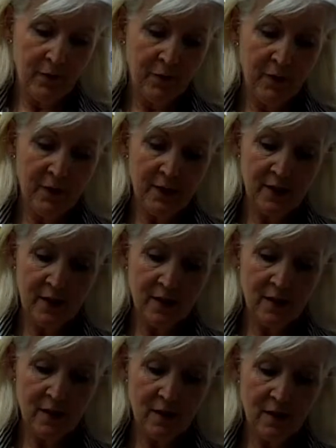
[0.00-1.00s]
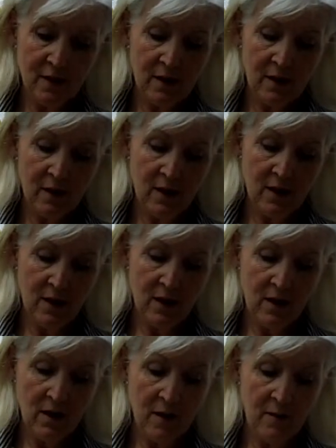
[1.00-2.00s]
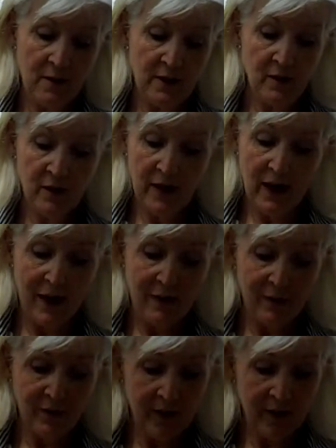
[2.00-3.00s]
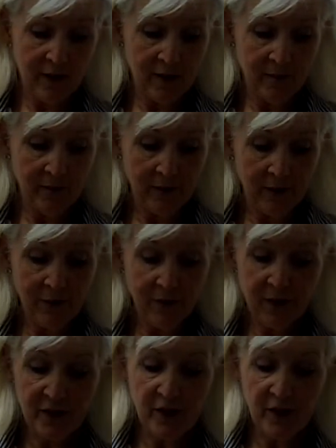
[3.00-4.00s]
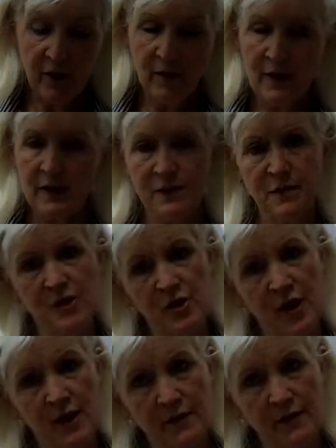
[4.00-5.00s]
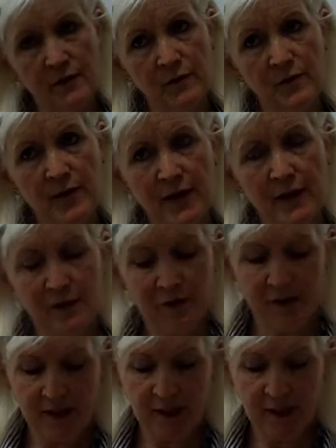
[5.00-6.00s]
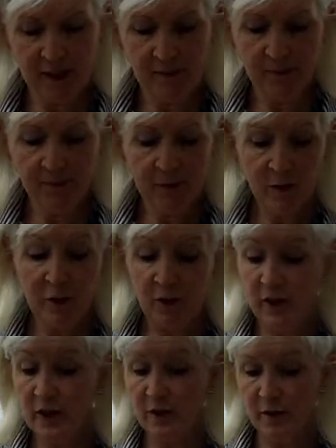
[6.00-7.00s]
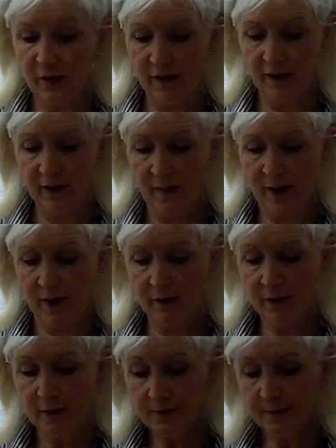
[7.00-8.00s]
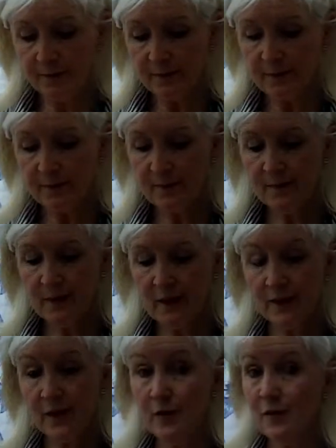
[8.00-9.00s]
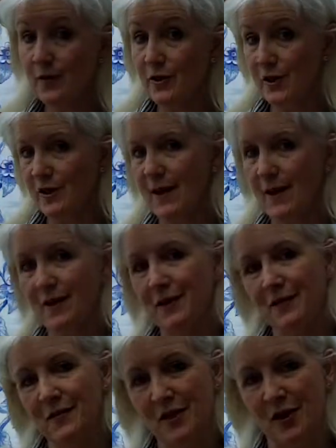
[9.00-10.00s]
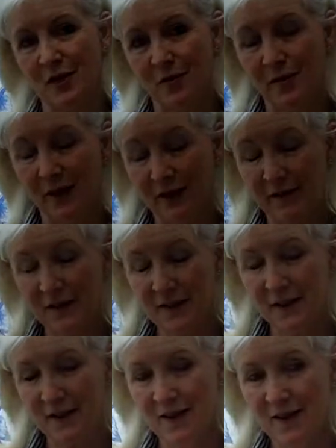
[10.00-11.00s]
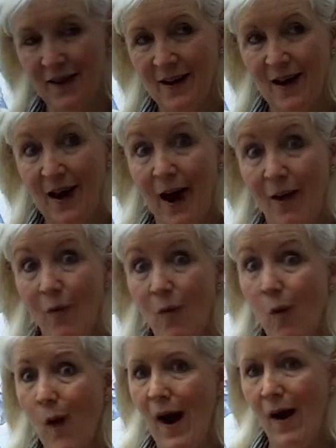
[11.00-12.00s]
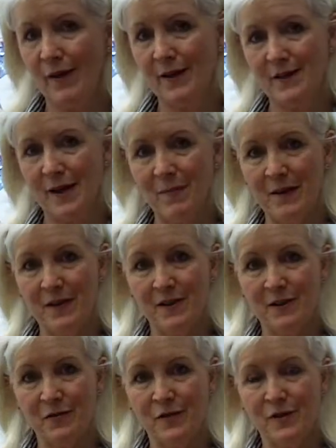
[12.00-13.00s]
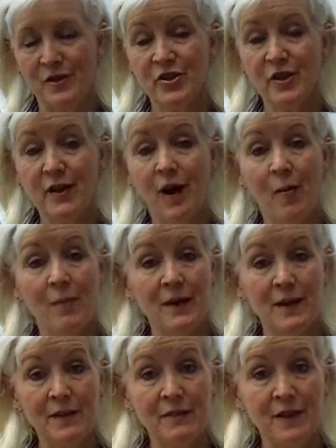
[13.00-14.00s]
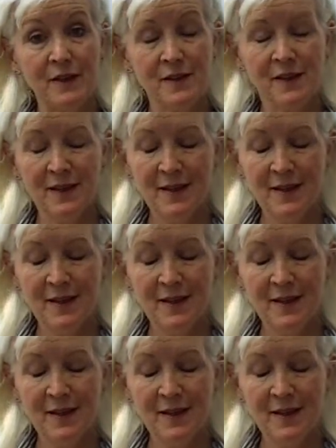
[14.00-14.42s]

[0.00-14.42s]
for instance, you can have a physio and a vaginal ring fitted, which she knew nothing about. So she's now had the vaginal ring fitted, and wow, has that made a difference. She can't believe it.